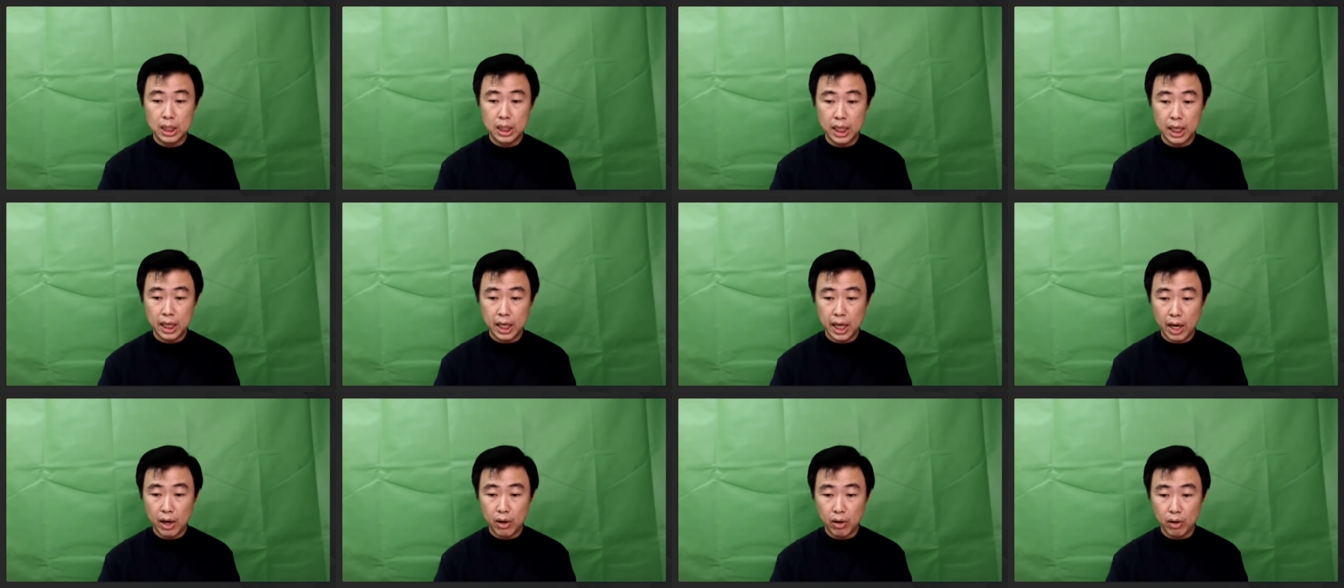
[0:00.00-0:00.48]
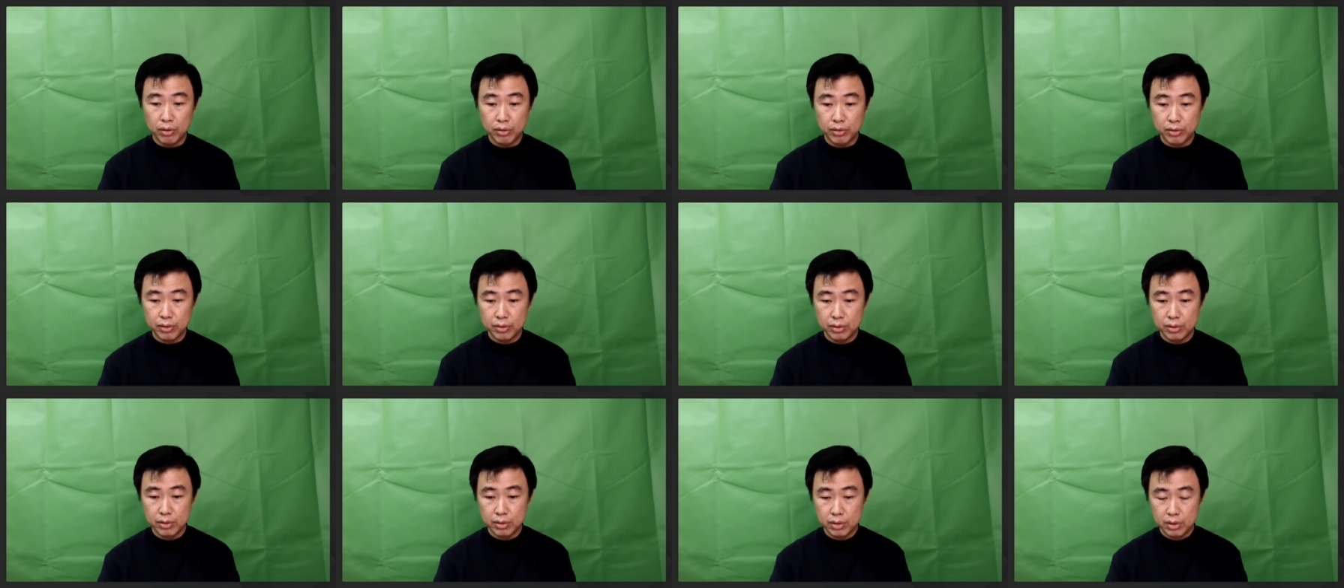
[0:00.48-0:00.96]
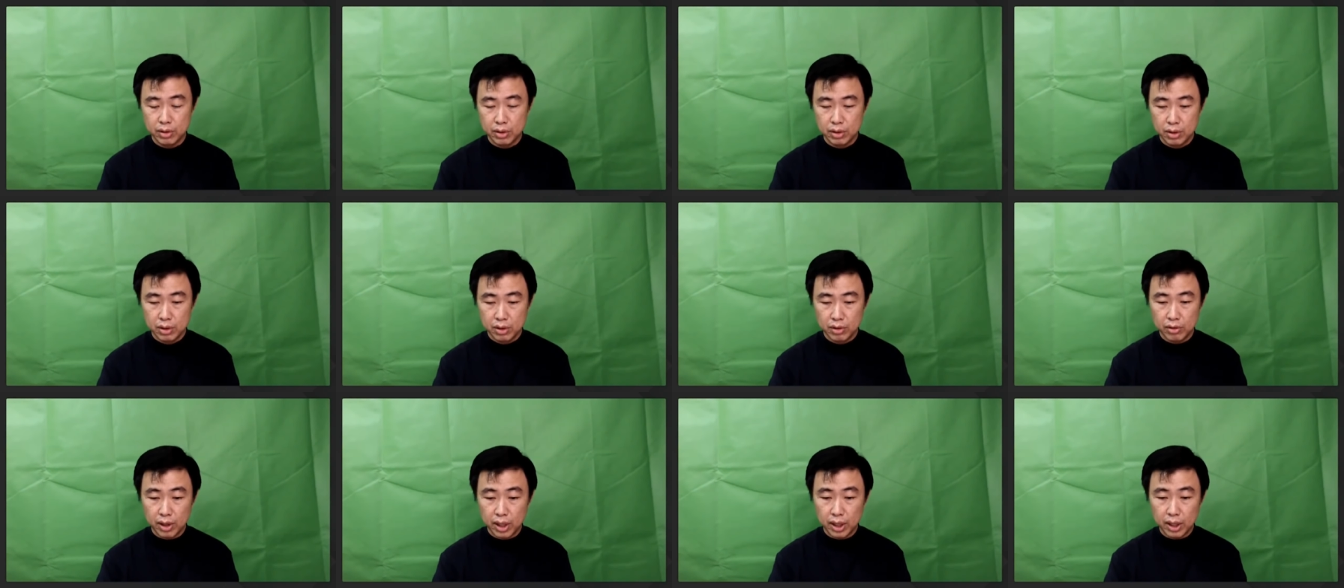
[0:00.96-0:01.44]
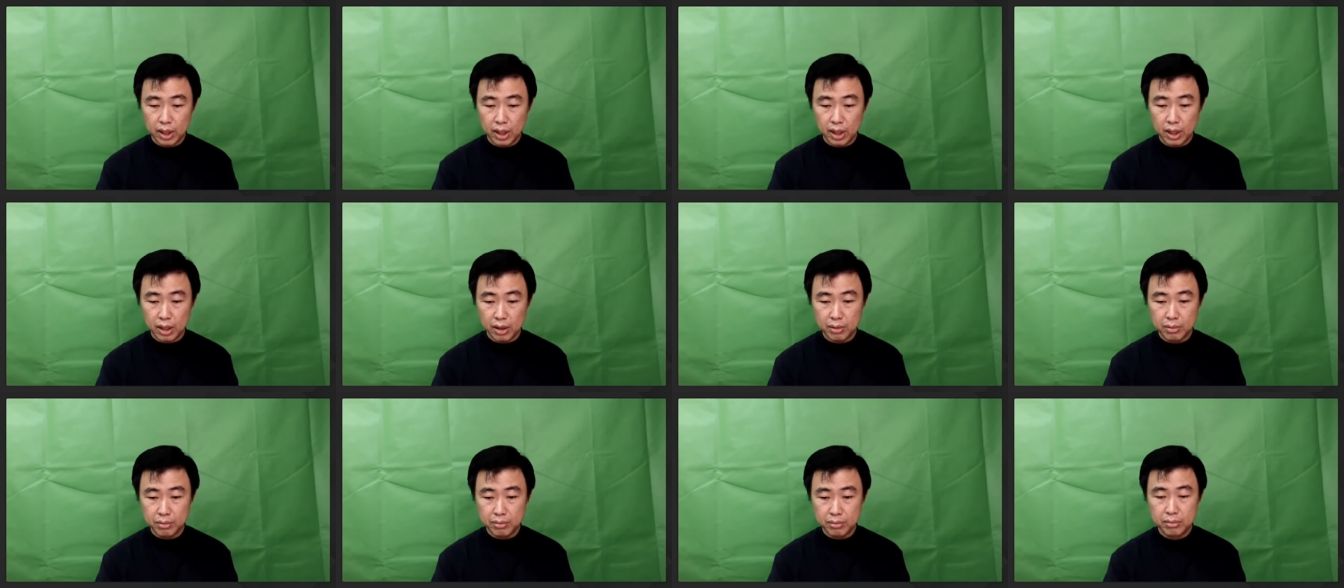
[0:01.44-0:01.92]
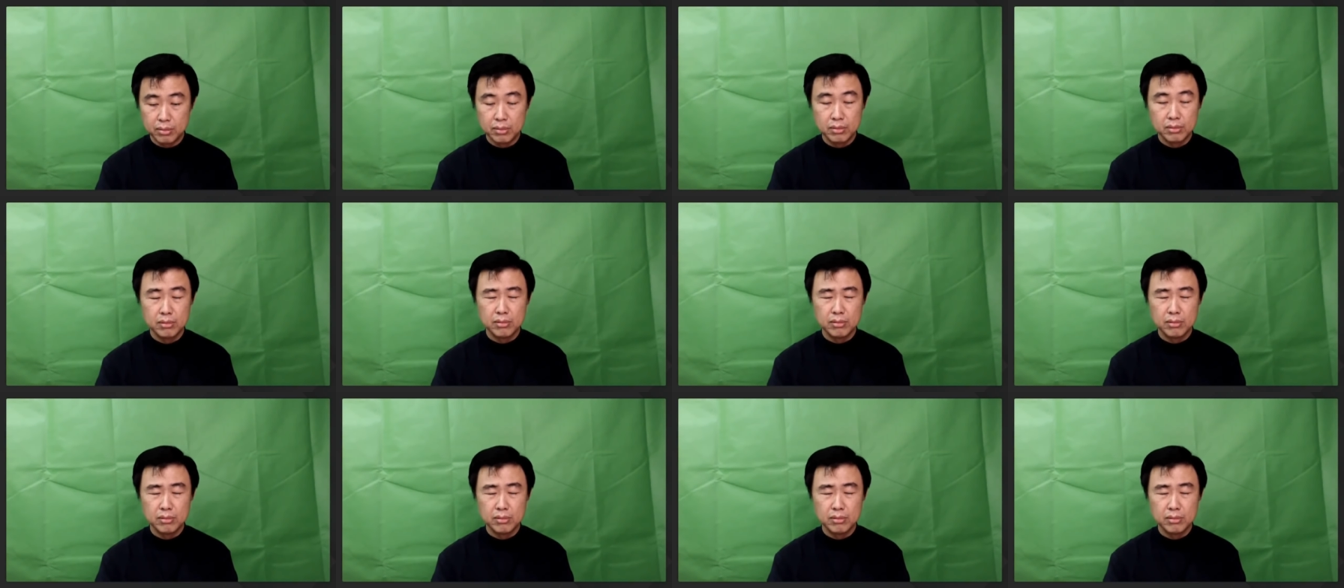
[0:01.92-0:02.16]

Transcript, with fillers: take care of, right? Um,